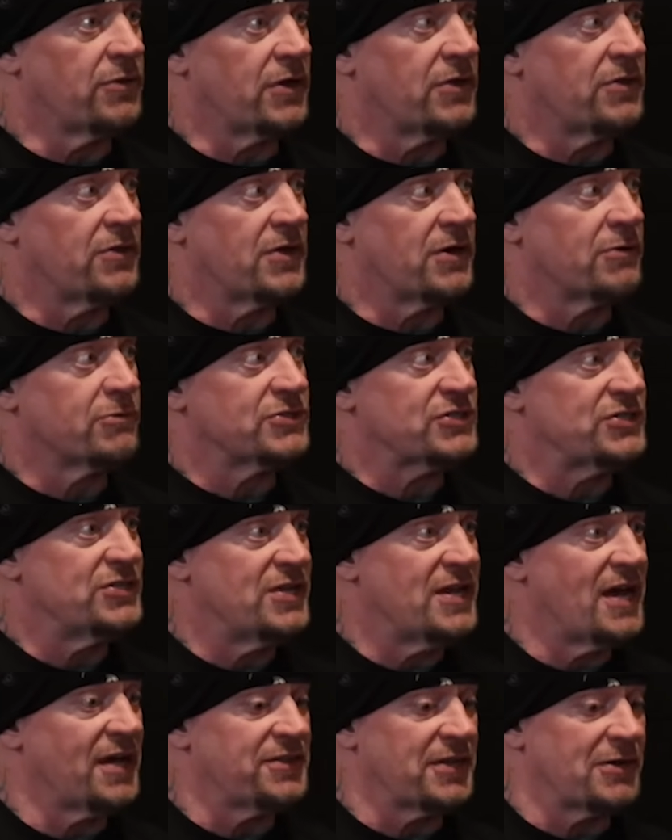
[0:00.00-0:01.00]
th there was
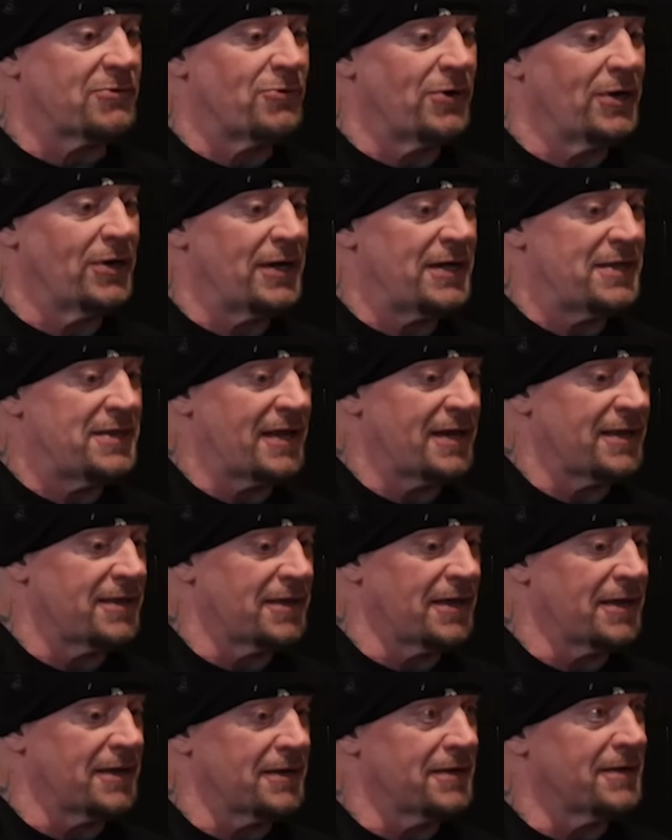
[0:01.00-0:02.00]
nothing really that,
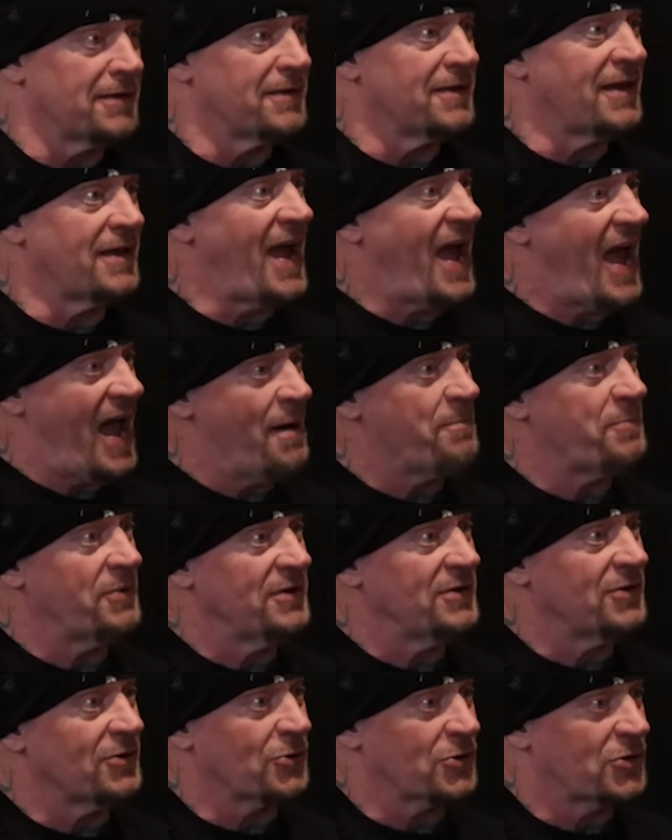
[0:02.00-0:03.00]
that
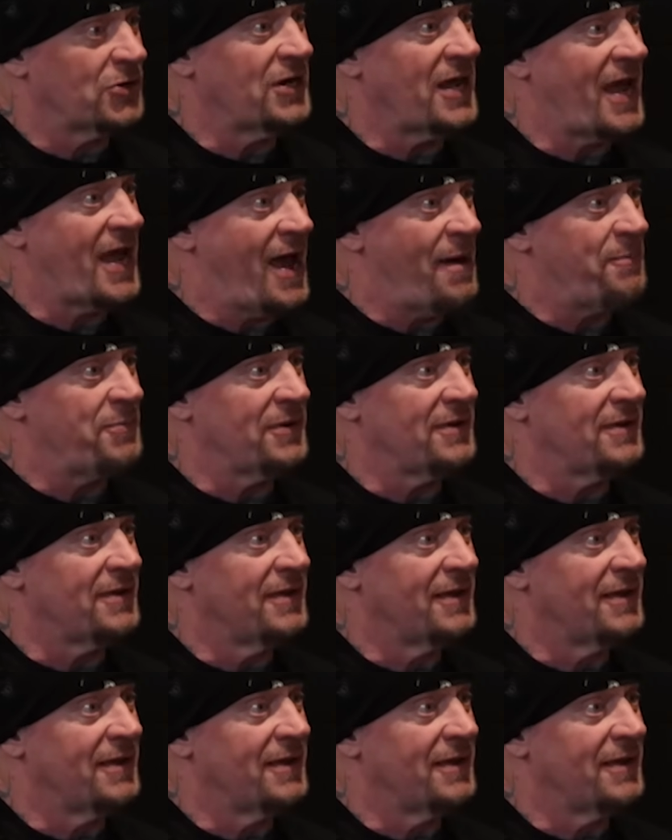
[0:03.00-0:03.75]
happened or could happen